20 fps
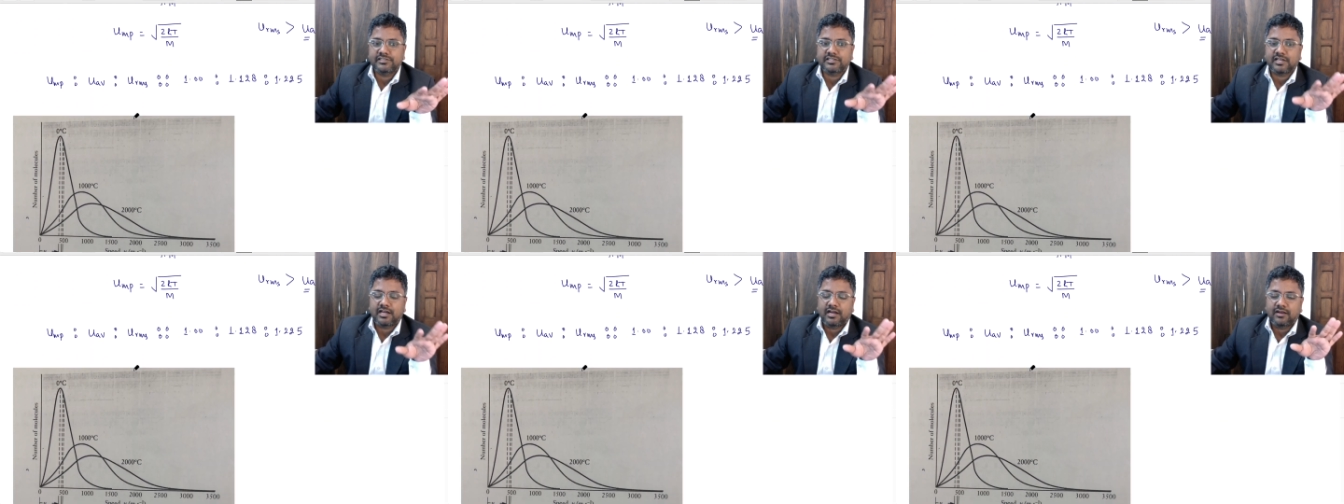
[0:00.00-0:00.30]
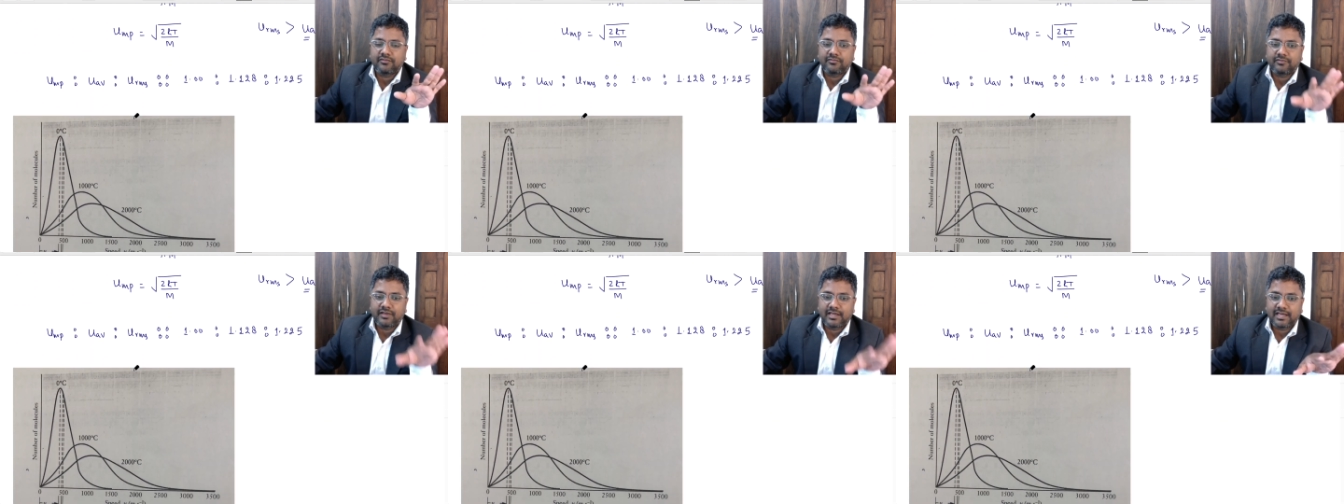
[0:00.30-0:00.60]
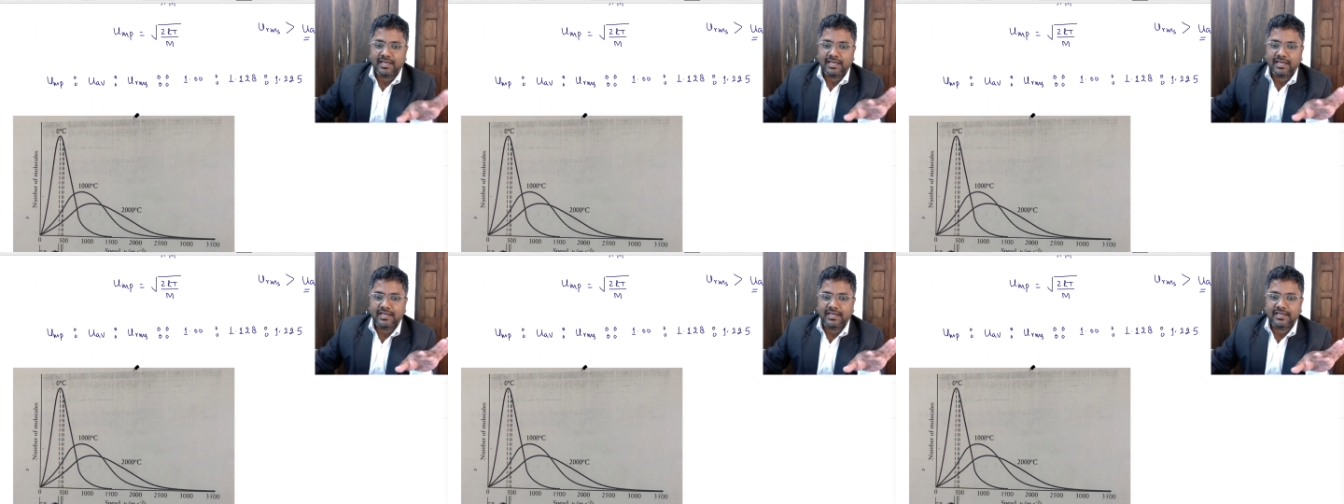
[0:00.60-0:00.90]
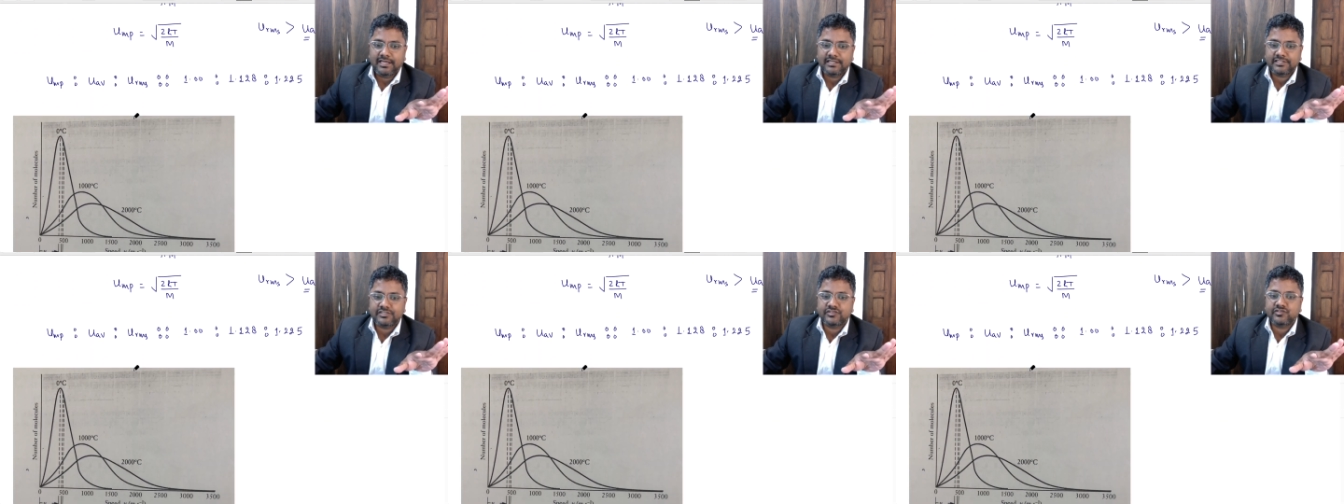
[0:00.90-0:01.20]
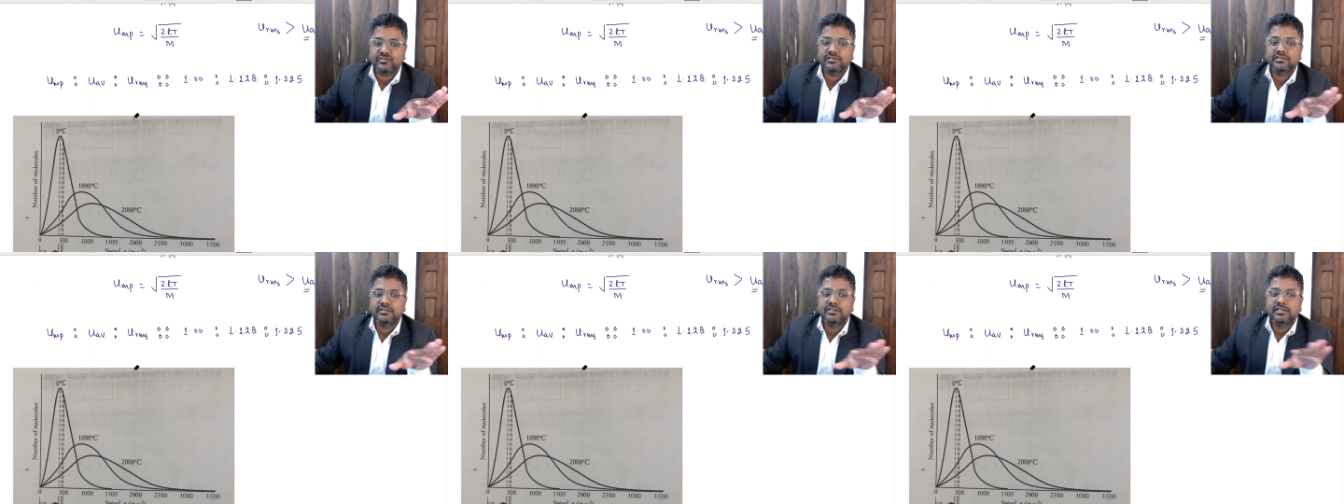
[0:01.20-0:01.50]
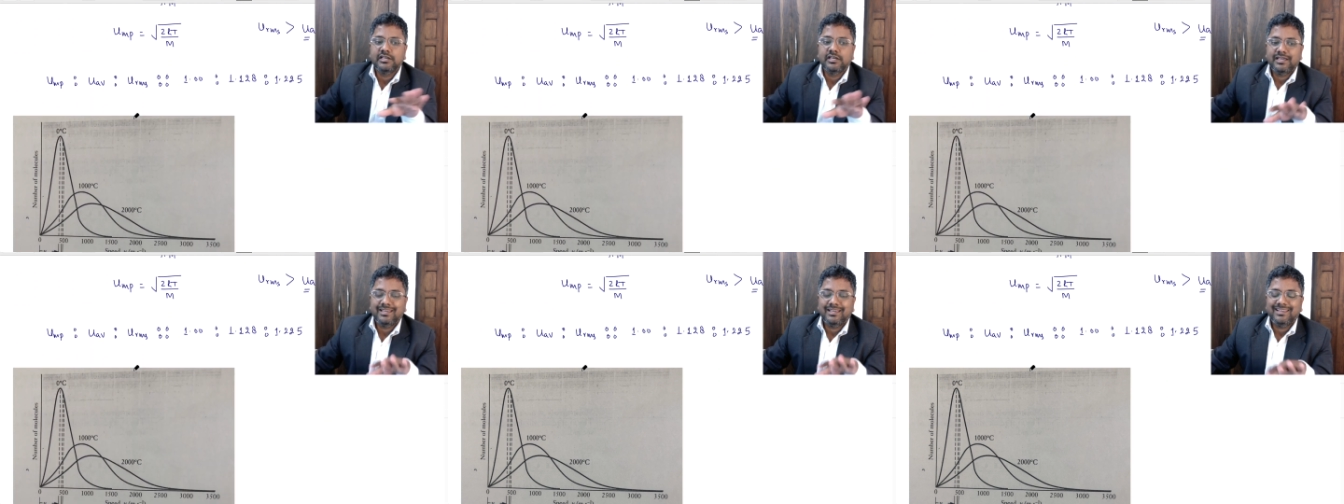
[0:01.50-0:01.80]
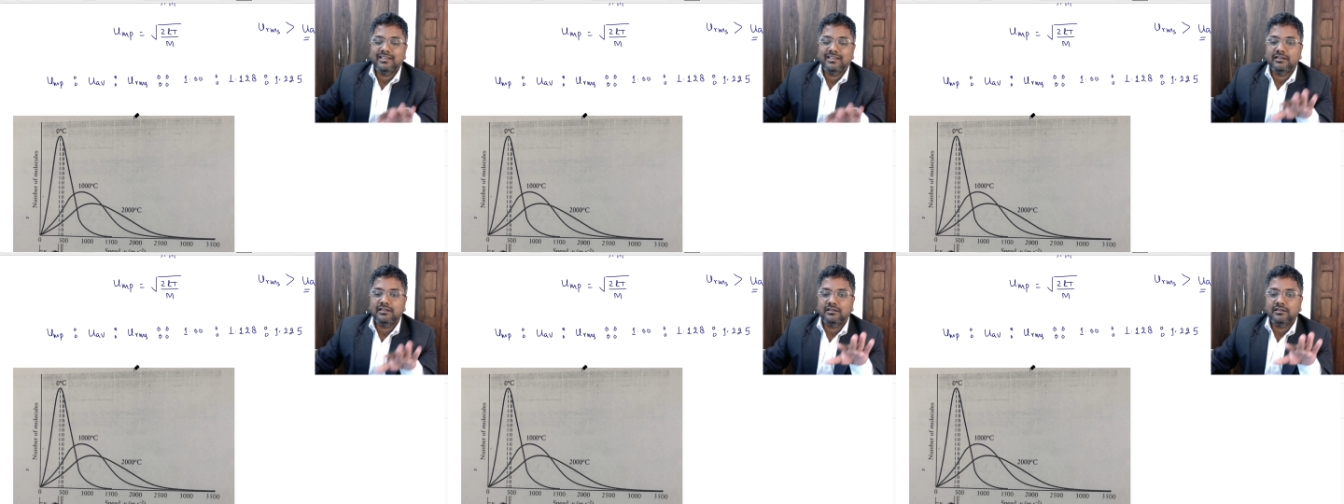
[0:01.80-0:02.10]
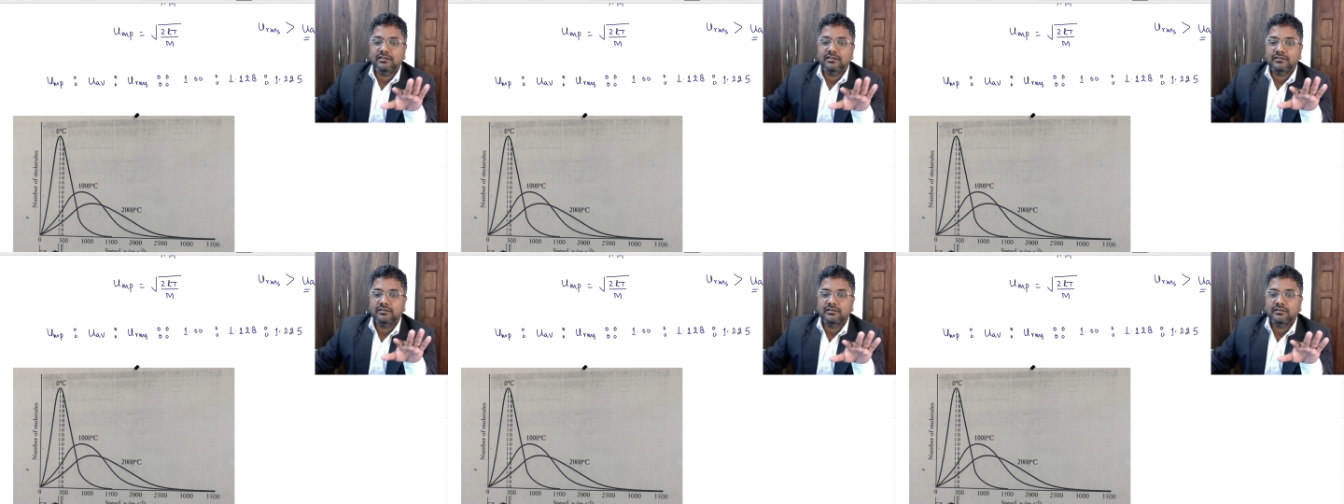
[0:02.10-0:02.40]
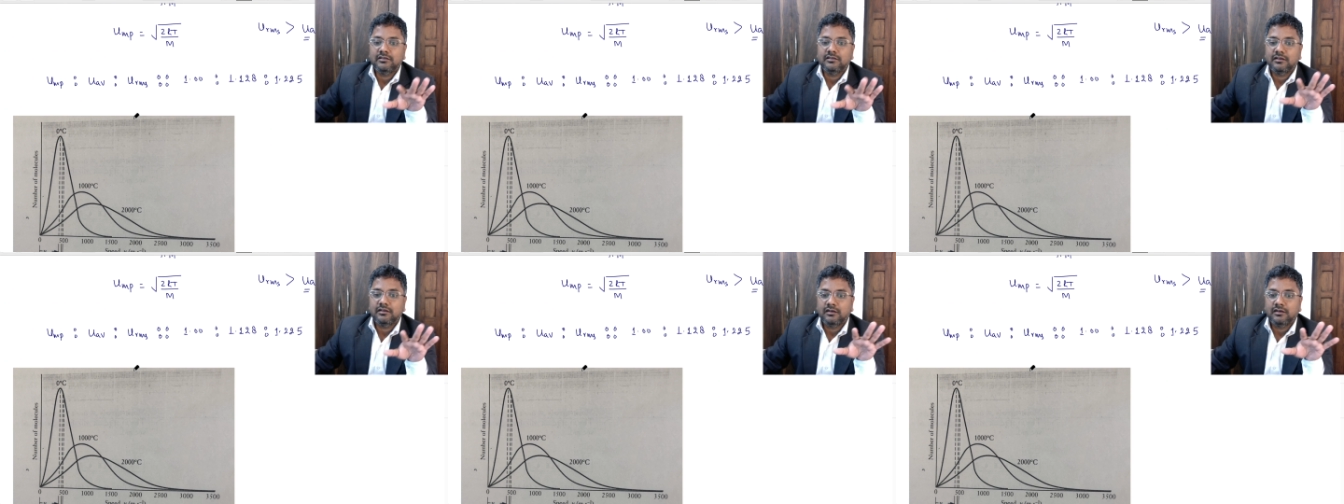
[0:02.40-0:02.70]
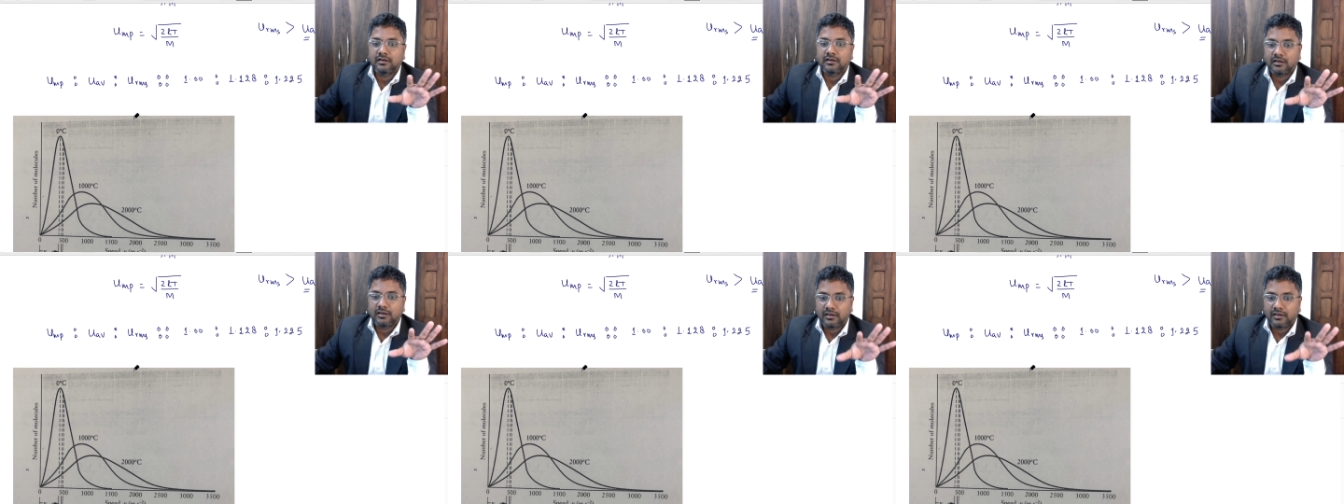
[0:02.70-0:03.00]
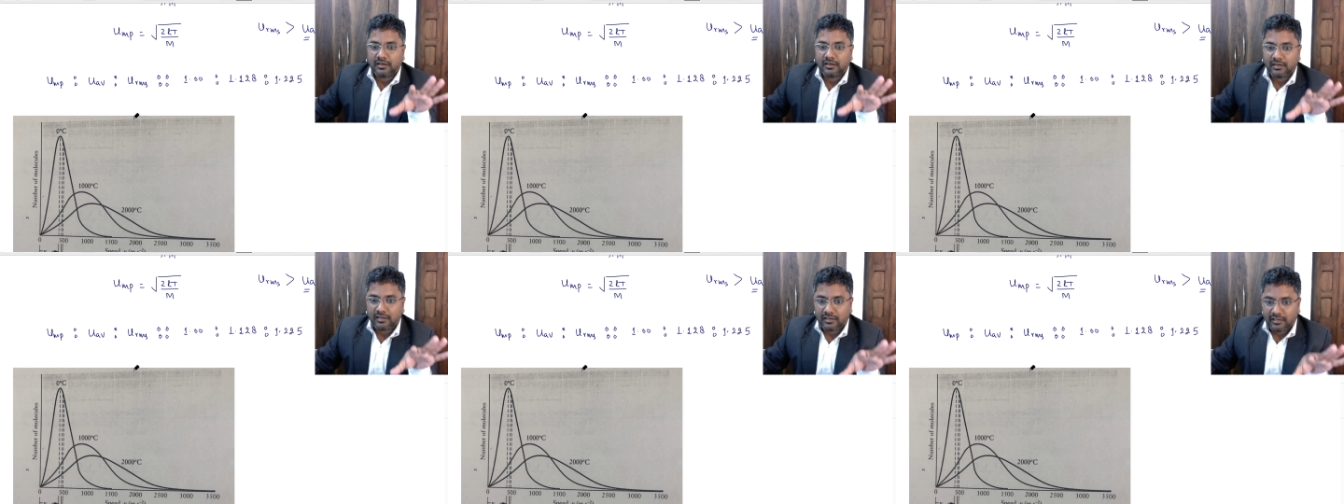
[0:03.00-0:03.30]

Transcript: of gas in a